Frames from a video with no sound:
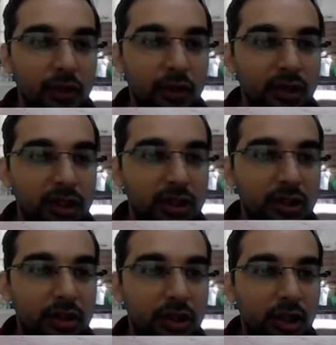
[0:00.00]
So
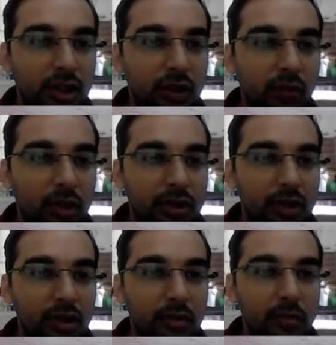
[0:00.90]
this
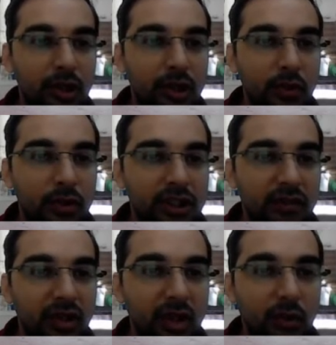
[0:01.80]
water molecule is
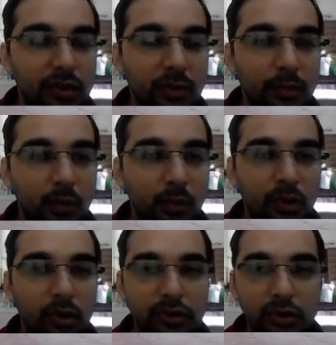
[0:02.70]
giving out the
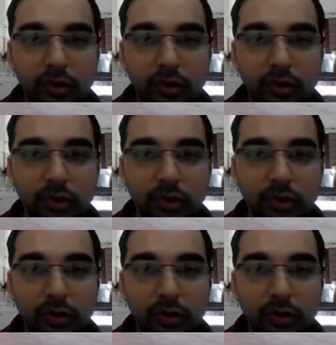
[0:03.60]
proton.